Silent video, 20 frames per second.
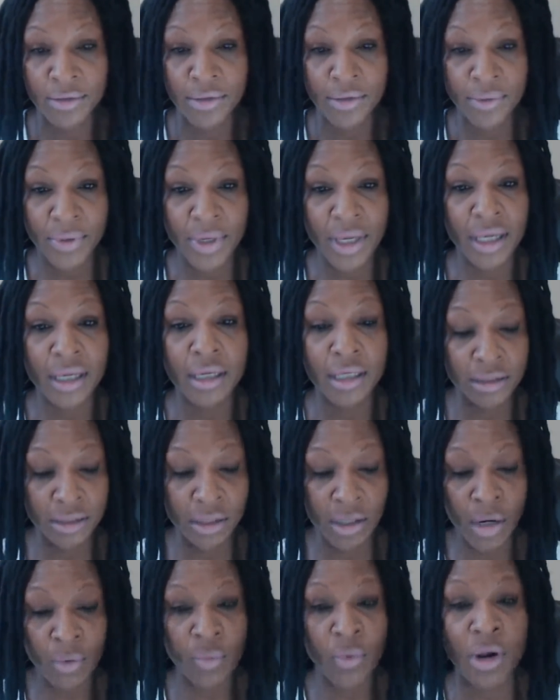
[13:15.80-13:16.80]
Okay. Because
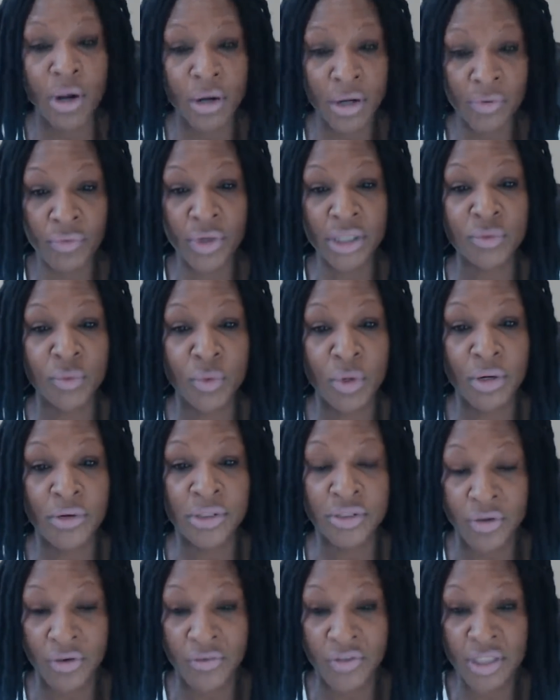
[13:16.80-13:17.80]
an arrest warrant
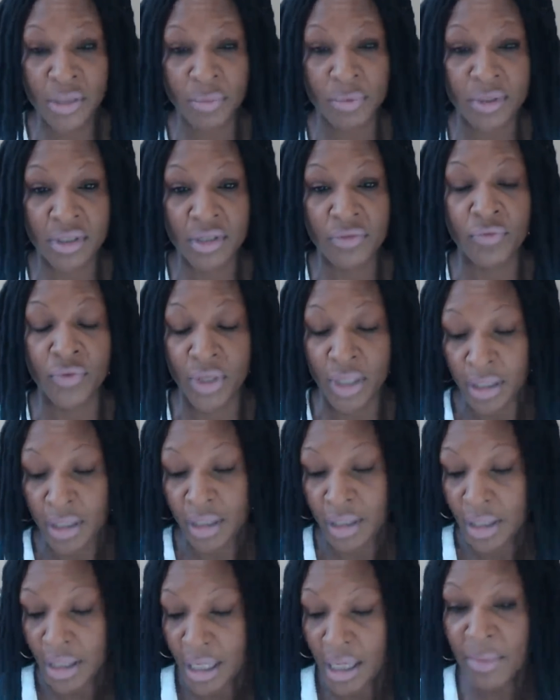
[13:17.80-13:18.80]
is very specific.
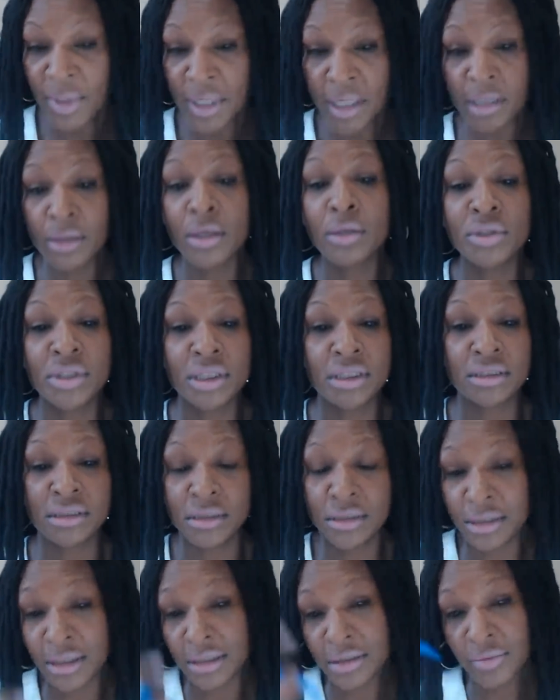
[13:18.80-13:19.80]
I mean, in those
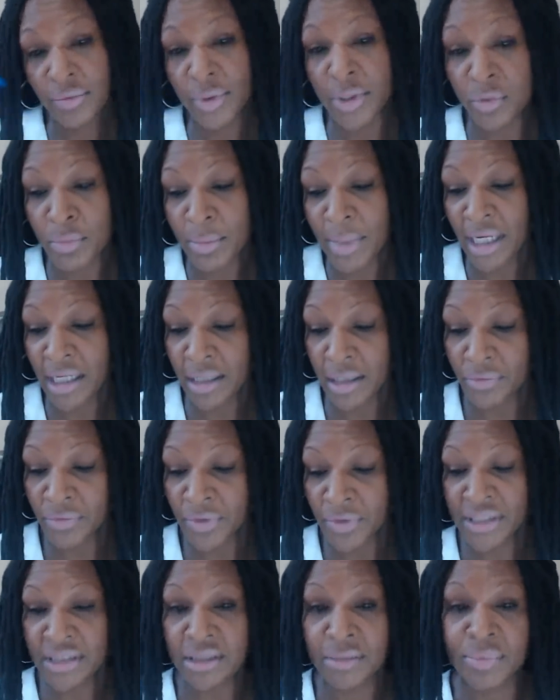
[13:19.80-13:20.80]
instances, well, you might get
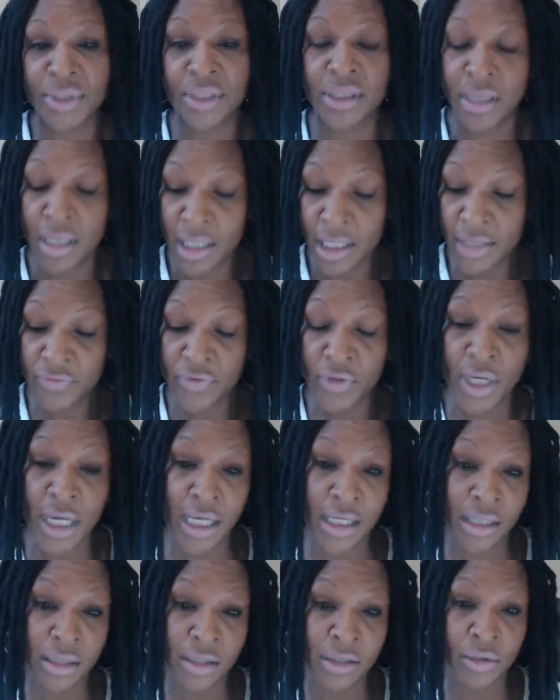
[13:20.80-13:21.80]
arrested, but if you
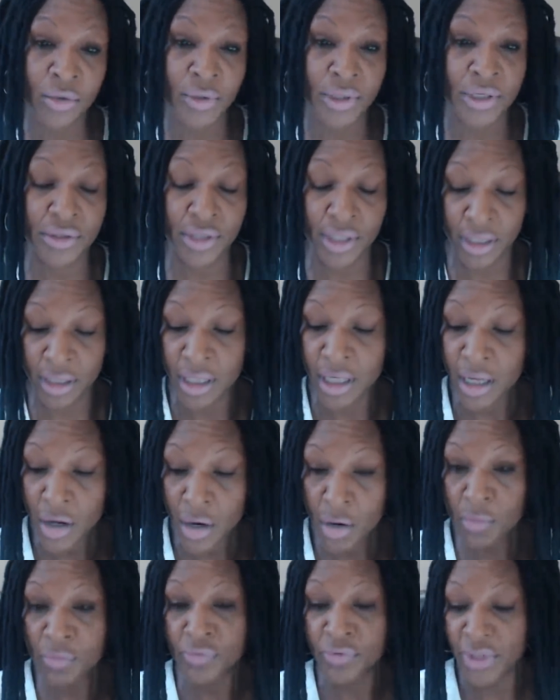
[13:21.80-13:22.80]
got a good lawyer, then
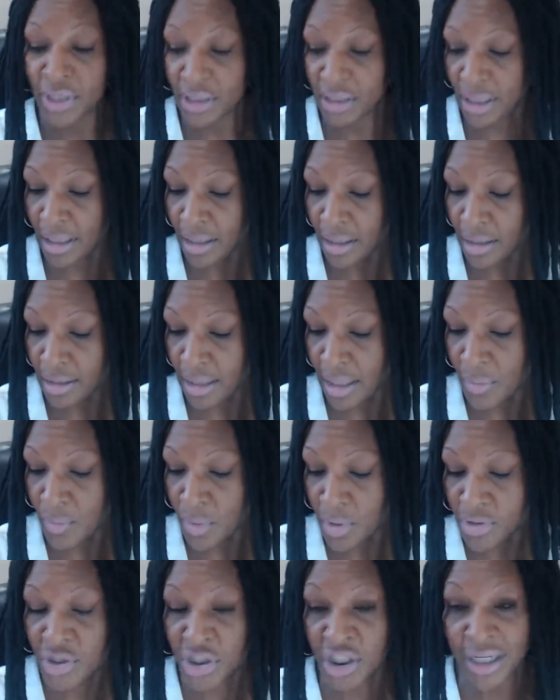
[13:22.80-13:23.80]
hopefully that they
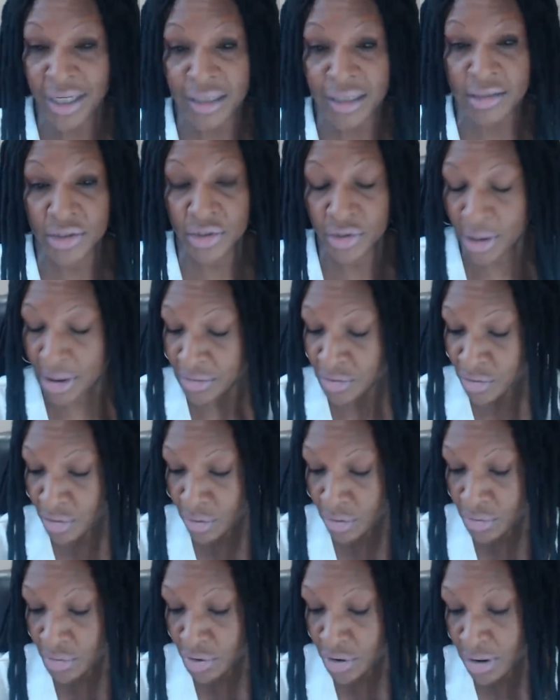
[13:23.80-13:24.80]
would challenge that
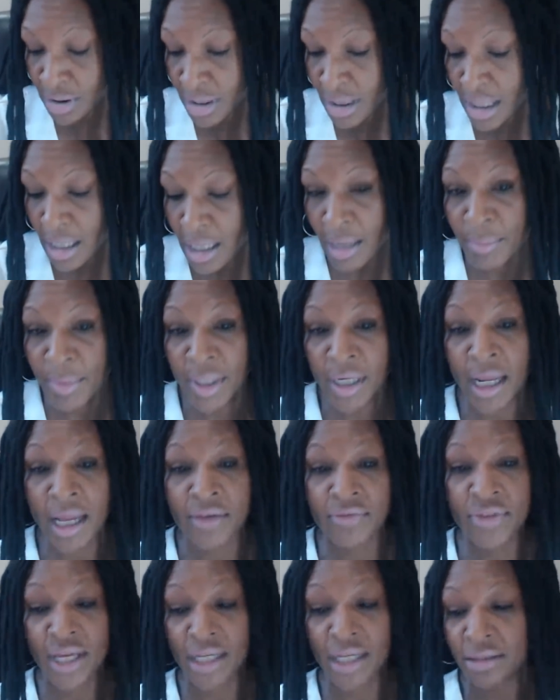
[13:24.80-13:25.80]
search and
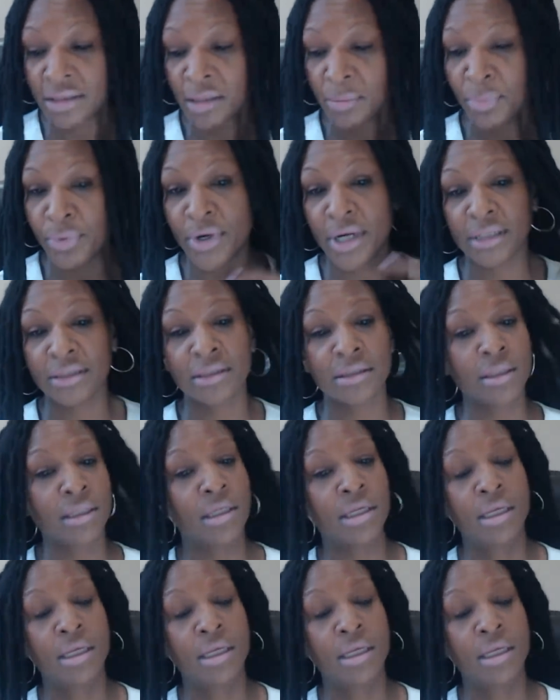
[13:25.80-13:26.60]
have that suppressed.